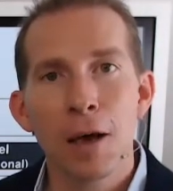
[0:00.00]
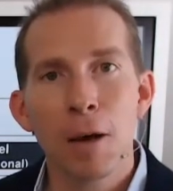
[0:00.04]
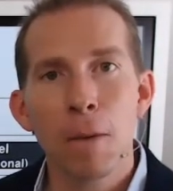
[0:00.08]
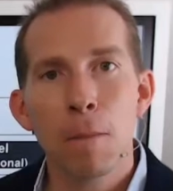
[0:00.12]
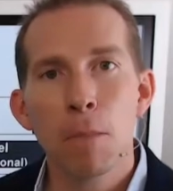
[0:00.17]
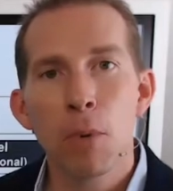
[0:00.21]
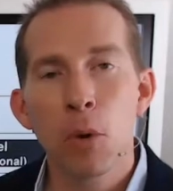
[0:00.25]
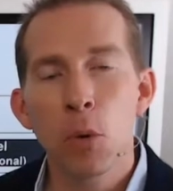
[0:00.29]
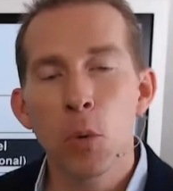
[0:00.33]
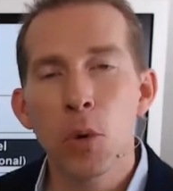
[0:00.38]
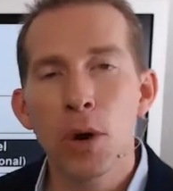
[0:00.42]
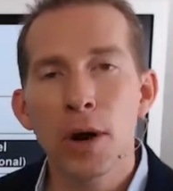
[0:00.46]

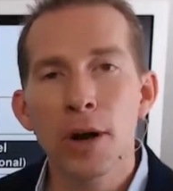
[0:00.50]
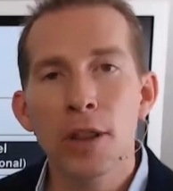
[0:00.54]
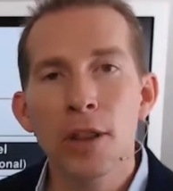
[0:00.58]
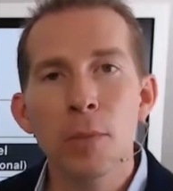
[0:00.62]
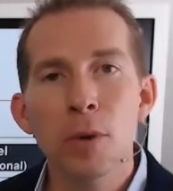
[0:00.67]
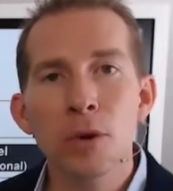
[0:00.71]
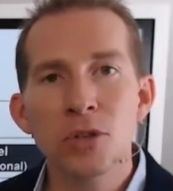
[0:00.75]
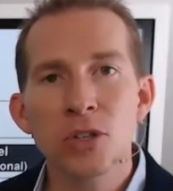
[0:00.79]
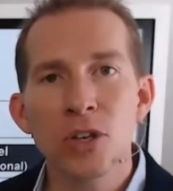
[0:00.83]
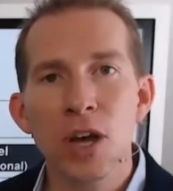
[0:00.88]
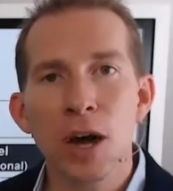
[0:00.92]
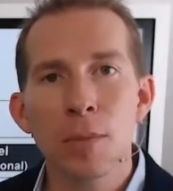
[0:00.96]
But one of the
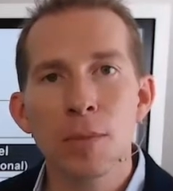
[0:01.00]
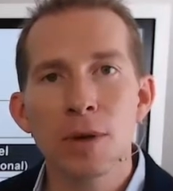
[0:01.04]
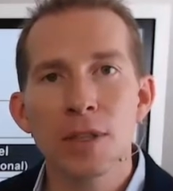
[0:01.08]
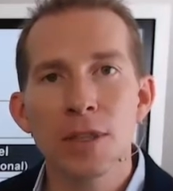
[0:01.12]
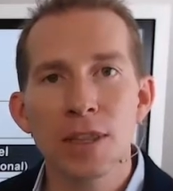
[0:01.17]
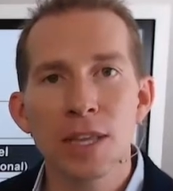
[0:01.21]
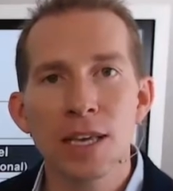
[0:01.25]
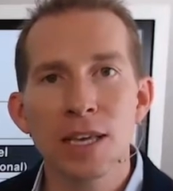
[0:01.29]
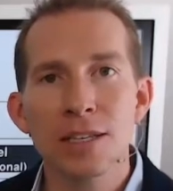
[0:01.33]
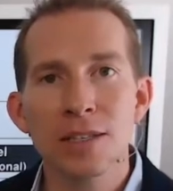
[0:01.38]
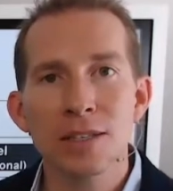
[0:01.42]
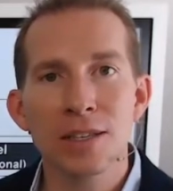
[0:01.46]
most common
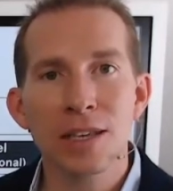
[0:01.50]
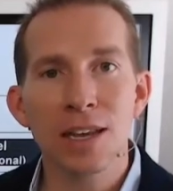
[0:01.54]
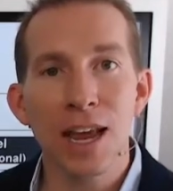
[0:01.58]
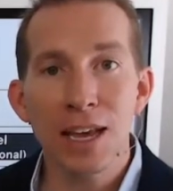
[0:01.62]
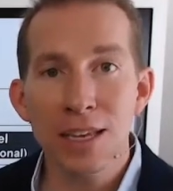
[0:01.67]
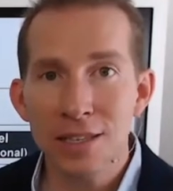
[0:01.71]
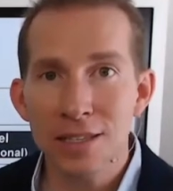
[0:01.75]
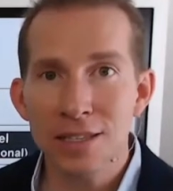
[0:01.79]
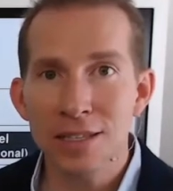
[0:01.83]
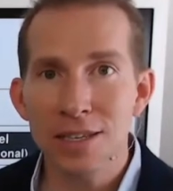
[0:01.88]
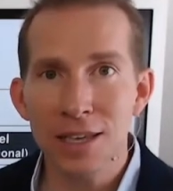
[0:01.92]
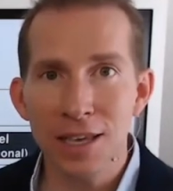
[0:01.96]
things that I
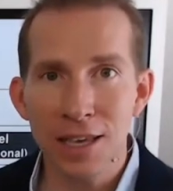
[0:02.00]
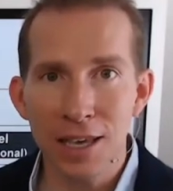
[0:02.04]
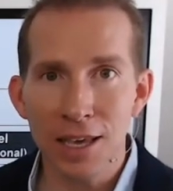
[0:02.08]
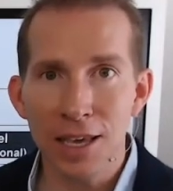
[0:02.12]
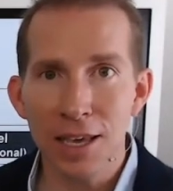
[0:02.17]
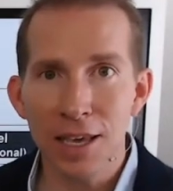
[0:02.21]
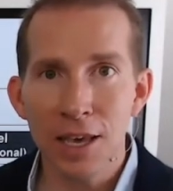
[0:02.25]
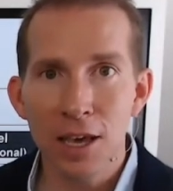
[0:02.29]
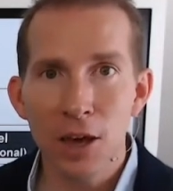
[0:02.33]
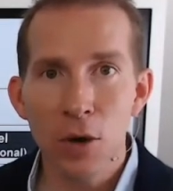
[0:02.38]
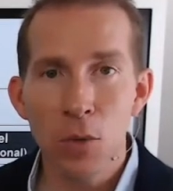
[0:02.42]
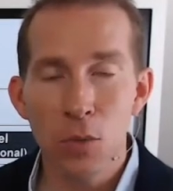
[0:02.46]

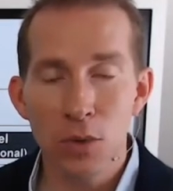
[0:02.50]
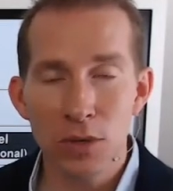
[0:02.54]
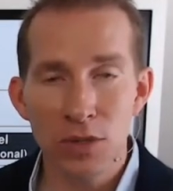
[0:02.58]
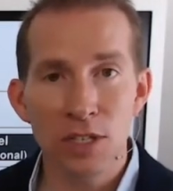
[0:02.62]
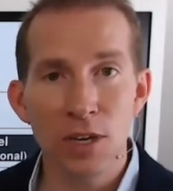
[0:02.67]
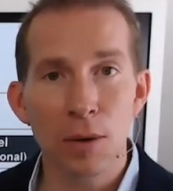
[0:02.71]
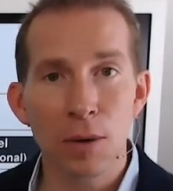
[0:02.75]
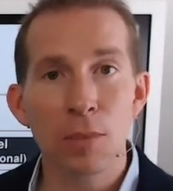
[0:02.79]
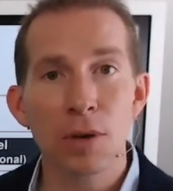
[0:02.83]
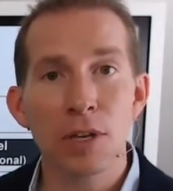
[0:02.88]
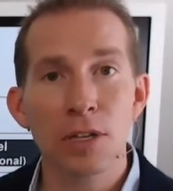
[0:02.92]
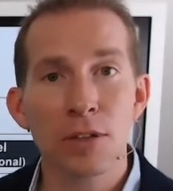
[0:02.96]
see when
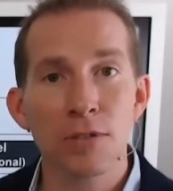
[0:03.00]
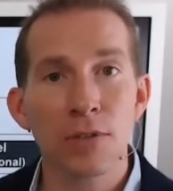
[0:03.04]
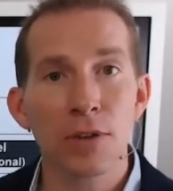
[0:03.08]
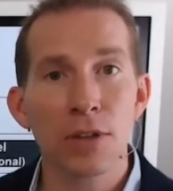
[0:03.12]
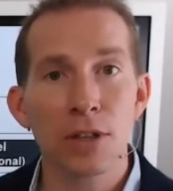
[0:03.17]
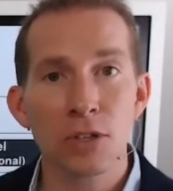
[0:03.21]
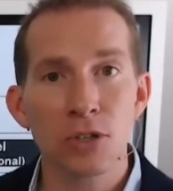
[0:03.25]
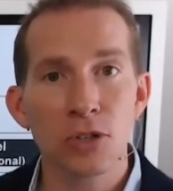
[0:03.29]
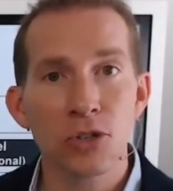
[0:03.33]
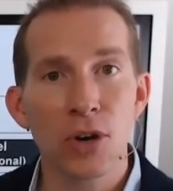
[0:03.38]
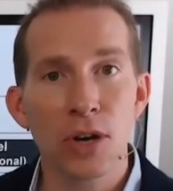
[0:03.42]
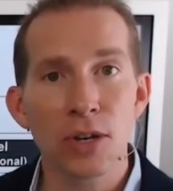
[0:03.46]
somebody's feeling
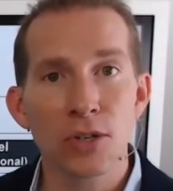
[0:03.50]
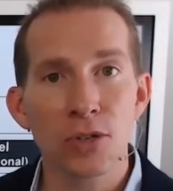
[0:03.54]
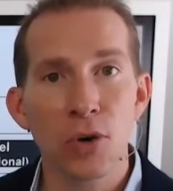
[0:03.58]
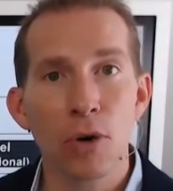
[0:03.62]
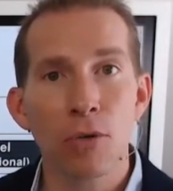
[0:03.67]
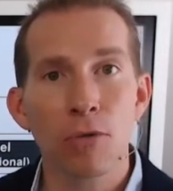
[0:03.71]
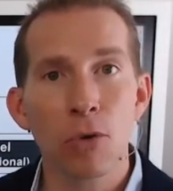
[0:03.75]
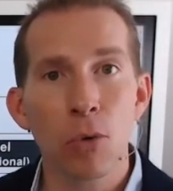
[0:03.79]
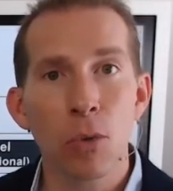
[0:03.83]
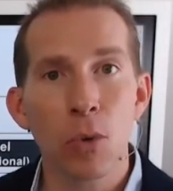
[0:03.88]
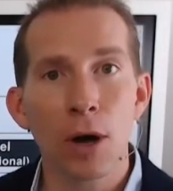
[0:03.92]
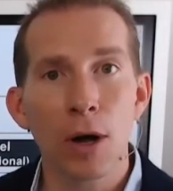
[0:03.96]
stressed or
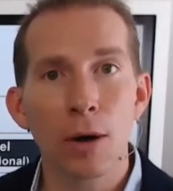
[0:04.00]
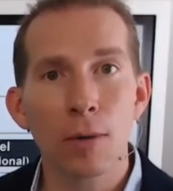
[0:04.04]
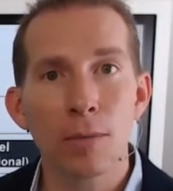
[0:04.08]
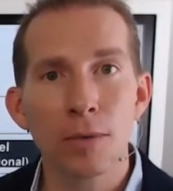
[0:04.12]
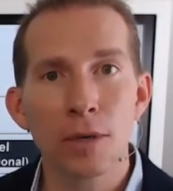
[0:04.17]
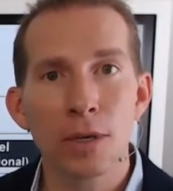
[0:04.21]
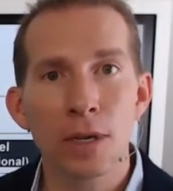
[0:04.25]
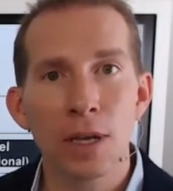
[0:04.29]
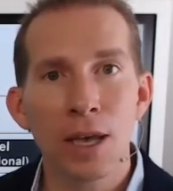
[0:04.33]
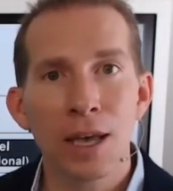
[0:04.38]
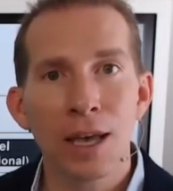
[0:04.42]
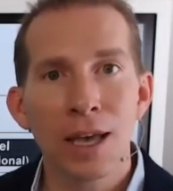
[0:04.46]

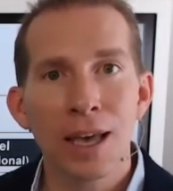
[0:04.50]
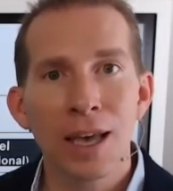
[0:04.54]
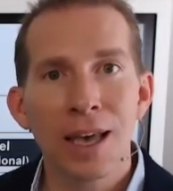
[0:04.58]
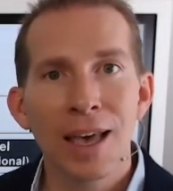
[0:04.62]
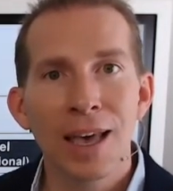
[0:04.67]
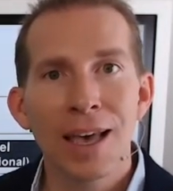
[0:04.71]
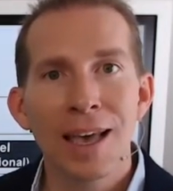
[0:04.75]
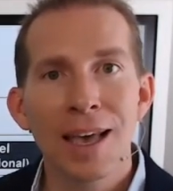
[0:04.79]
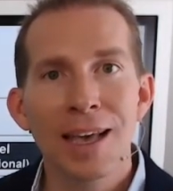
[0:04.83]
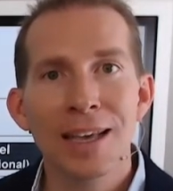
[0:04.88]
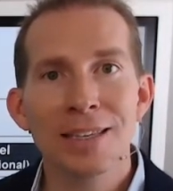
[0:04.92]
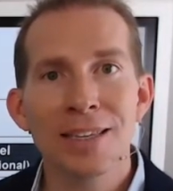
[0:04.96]
overwhelmed
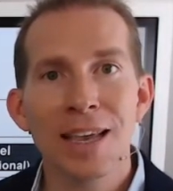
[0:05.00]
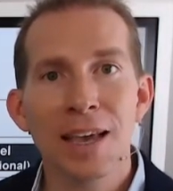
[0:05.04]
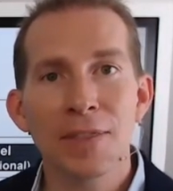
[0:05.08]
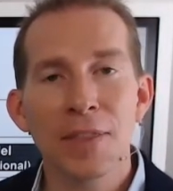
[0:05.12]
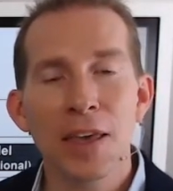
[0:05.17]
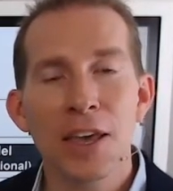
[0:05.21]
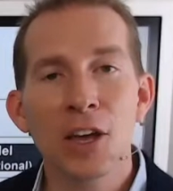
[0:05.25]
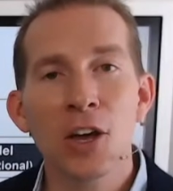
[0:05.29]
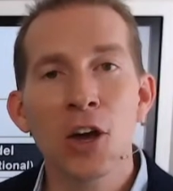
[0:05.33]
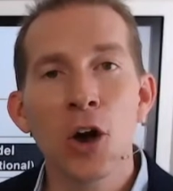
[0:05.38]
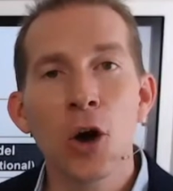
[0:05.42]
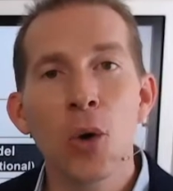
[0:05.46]
is that they
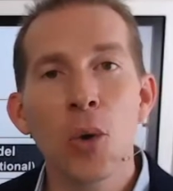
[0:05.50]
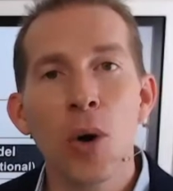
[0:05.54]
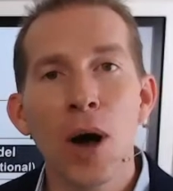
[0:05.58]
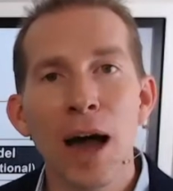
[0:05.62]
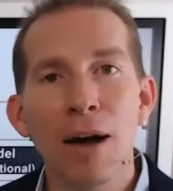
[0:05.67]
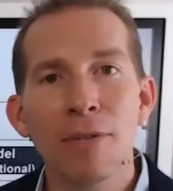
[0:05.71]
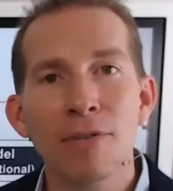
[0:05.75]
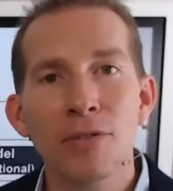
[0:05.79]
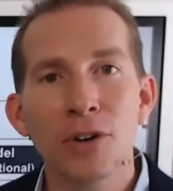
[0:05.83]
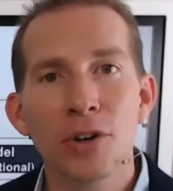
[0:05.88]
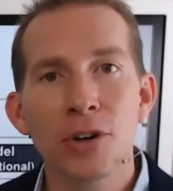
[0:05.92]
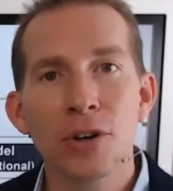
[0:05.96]
go
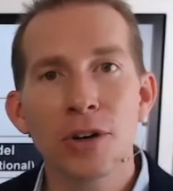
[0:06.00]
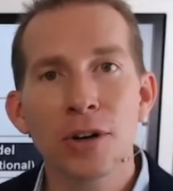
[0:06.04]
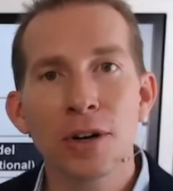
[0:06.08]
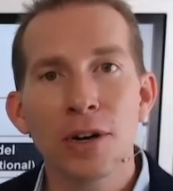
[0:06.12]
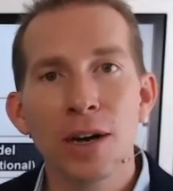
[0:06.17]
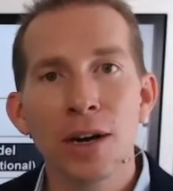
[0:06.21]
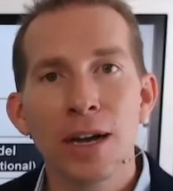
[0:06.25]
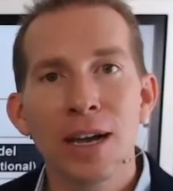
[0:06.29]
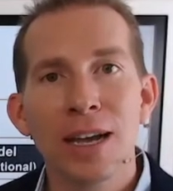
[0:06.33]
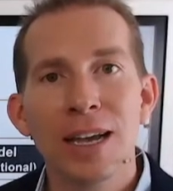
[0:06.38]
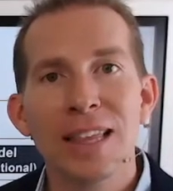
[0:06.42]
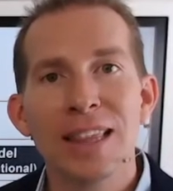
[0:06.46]
after
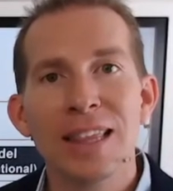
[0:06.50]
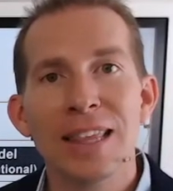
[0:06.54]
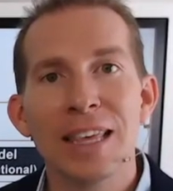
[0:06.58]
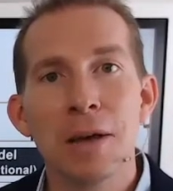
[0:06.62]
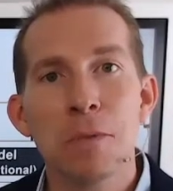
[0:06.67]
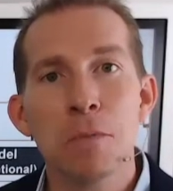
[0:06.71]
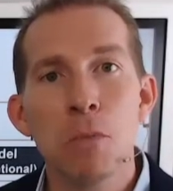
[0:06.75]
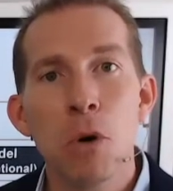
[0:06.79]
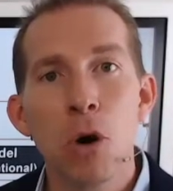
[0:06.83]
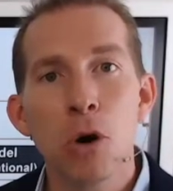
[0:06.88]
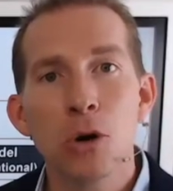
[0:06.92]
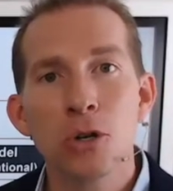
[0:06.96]
the
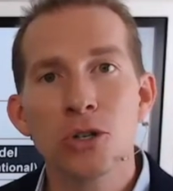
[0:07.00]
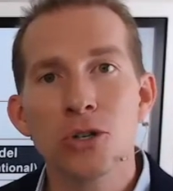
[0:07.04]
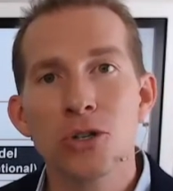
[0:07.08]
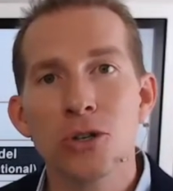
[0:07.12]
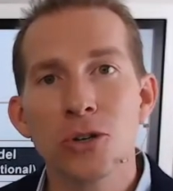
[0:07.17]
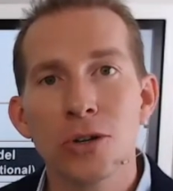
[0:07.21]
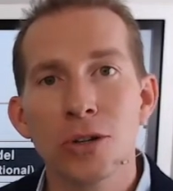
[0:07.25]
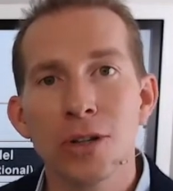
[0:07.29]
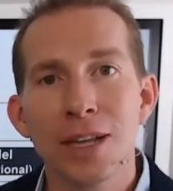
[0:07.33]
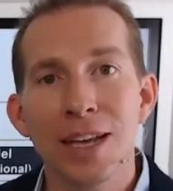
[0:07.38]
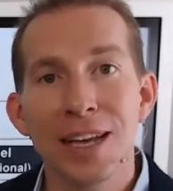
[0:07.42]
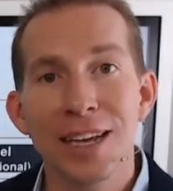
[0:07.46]

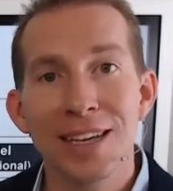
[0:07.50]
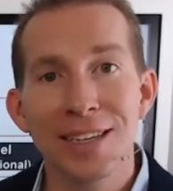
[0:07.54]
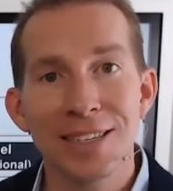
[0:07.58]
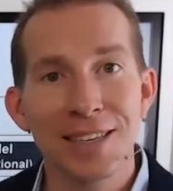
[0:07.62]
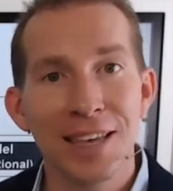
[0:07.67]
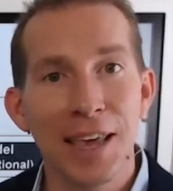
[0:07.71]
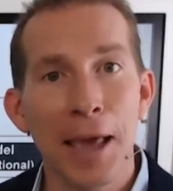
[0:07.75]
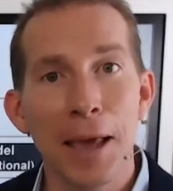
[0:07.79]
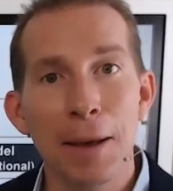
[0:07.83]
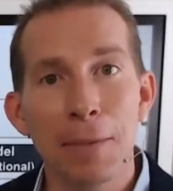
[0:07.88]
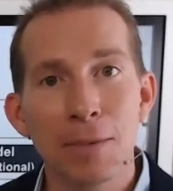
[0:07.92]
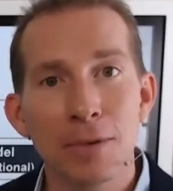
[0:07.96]
emotional
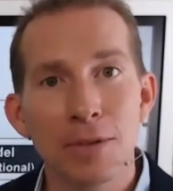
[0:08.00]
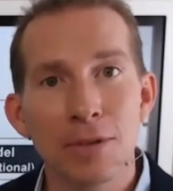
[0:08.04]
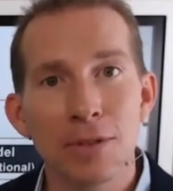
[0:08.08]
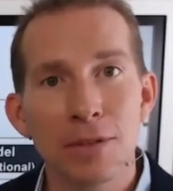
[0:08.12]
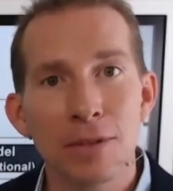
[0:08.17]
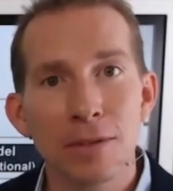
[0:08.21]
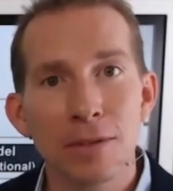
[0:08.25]
escapes.